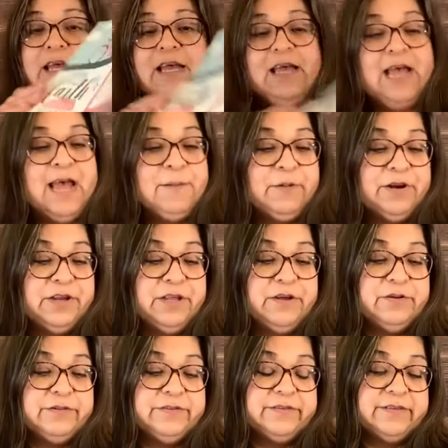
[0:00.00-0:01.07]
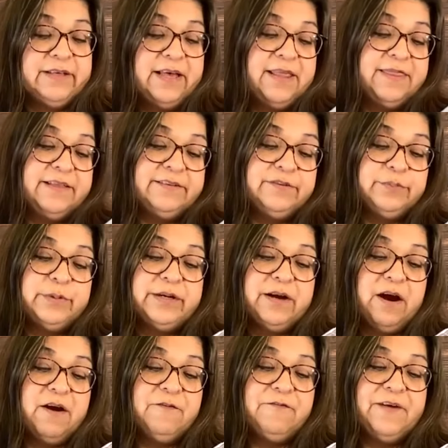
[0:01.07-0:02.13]
I'm going to use this one,
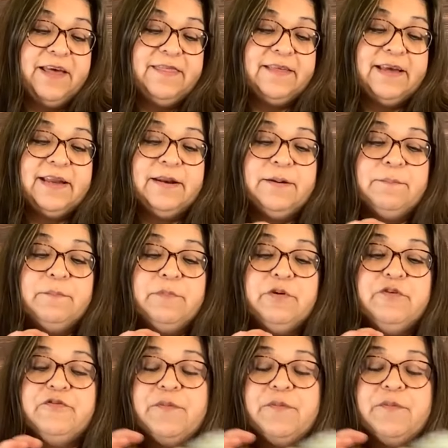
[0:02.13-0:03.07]
Our Faith Can Move